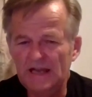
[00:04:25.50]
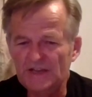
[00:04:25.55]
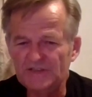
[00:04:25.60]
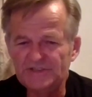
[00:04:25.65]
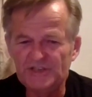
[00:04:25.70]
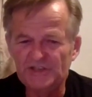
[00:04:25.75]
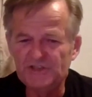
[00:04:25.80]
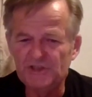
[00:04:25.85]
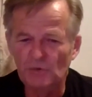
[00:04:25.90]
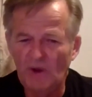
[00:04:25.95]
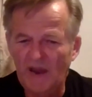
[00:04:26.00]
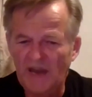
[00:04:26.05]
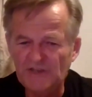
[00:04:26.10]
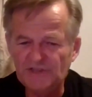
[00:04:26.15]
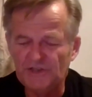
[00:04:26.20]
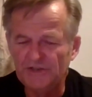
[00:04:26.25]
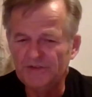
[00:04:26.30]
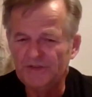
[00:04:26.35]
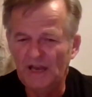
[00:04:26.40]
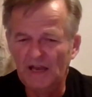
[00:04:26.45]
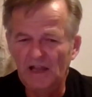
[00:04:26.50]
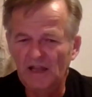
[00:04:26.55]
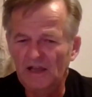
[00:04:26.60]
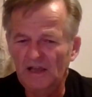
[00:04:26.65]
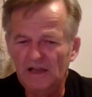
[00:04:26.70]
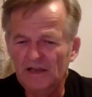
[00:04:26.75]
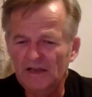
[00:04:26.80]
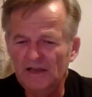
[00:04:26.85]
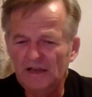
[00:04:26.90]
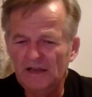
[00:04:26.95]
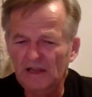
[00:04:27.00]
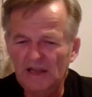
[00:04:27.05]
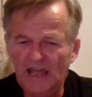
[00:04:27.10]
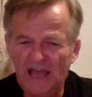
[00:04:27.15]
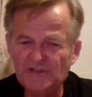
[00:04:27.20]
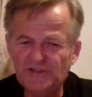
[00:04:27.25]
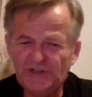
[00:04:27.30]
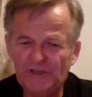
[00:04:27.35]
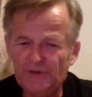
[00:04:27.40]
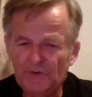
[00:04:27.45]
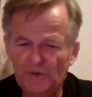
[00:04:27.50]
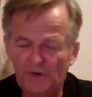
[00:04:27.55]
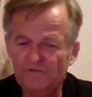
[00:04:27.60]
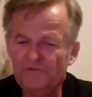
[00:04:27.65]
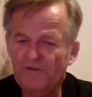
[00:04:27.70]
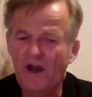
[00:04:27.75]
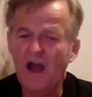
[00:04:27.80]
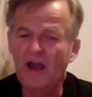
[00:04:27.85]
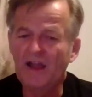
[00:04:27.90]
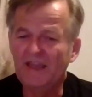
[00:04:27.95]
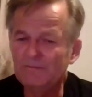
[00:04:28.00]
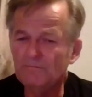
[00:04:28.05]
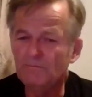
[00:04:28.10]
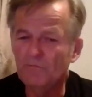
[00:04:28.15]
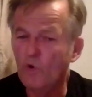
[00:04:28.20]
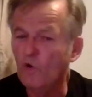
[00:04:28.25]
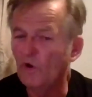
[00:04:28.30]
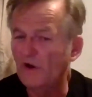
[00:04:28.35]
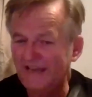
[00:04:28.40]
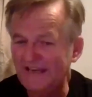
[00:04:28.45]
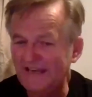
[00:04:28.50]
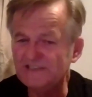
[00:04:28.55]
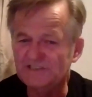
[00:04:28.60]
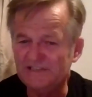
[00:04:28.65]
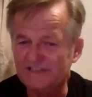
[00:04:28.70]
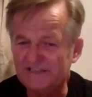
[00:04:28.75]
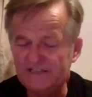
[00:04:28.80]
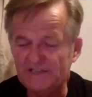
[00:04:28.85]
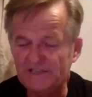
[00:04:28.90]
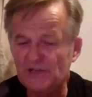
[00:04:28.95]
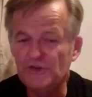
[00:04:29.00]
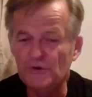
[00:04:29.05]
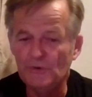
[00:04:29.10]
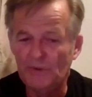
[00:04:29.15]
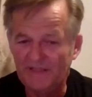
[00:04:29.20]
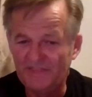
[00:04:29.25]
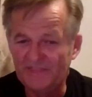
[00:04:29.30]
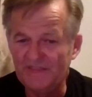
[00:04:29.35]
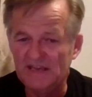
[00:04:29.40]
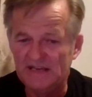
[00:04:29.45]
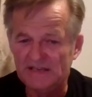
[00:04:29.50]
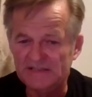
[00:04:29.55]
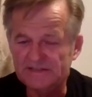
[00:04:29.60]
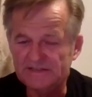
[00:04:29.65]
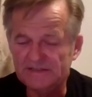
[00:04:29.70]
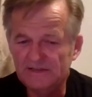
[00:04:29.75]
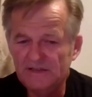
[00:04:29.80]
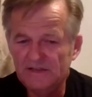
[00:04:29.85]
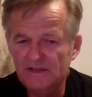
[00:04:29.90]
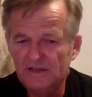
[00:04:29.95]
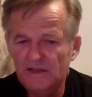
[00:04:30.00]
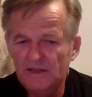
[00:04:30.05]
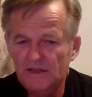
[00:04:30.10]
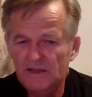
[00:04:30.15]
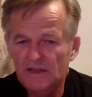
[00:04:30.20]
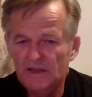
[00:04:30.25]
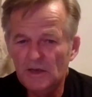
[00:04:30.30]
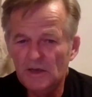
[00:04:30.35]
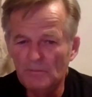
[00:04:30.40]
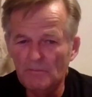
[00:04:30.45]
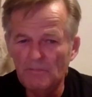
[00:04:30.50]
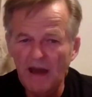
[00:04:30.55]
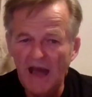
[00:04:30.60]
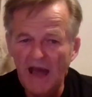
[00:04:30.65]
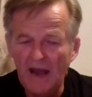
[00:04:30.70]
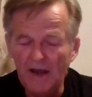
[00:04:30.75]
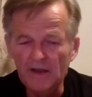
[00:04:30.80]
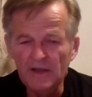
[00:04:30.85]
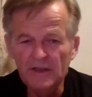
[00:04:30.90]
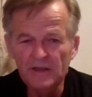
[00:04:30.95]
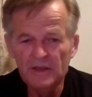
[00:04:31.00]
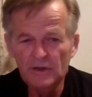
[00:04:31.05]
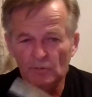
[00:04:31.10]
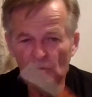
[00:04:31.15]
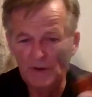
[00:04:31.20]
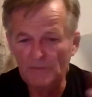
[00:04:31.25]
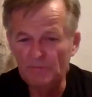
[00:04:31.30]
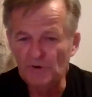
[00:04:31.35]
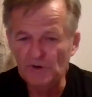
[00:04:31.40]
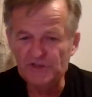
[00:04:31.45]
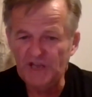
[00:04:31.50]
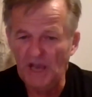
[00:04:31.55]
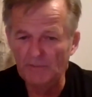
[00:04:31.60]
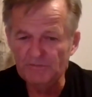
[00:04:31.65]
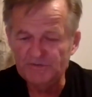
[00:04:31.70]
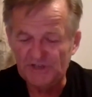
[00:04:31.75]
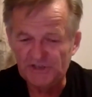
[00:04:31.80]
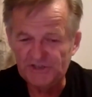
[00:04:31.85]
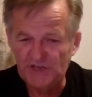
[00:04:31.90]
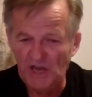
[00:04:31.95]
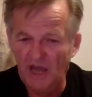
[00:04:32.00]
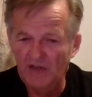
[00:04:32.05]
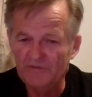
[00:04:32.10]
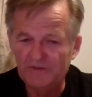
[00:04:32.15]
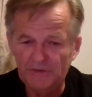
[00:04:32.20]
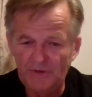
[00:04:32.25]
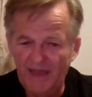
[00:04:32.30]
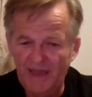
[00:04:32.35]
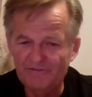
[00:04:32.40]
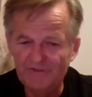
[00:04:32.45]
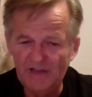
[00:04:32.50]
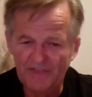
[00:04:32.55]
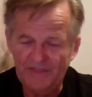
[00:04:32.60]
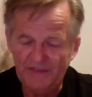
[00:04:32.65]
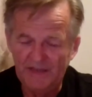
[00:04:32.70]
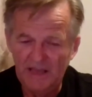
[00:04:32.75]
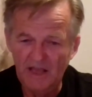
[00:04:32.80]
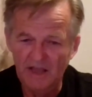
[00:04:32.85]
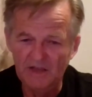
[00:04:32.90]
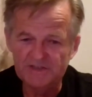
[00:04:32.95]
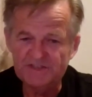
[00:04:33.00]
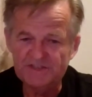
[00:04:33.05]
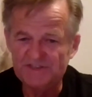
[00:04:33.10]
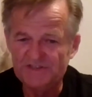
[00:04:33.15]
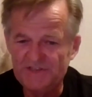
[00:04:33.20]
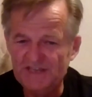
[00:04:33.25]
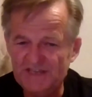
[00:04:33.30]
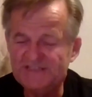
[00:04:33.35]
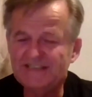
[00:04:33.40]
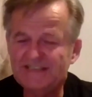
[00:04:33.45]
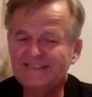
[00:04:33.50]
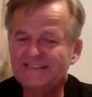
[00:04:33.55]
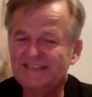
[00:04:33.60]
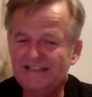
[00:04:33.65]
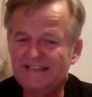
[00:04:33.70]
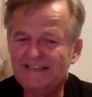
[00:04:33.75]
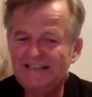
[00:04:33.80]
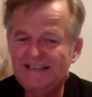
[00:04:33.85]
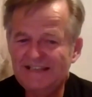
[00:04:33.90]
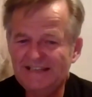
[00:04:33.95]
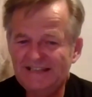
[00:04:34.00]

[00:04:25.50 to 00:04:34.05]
situation that allows you to do it far more easily than doing this. But when push comes to shove and you have nothing else, this is a